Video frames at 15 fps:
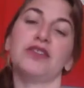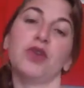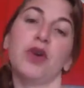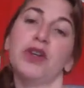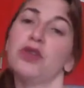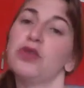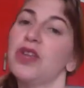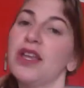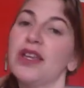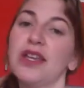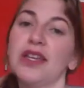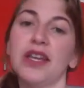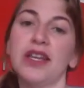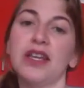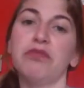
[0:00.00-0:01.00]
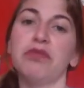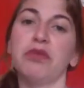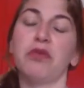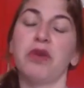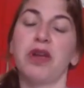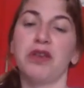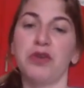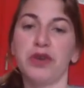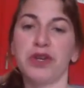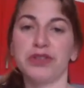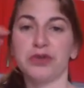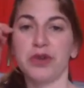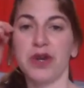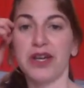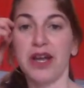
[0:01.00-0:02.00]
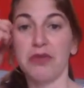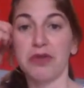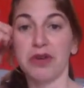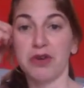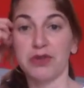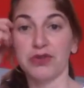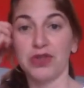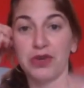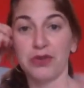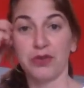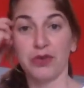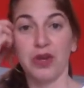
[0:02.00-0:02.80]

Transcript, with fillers: So I'm not taking any probiotics right now because I'm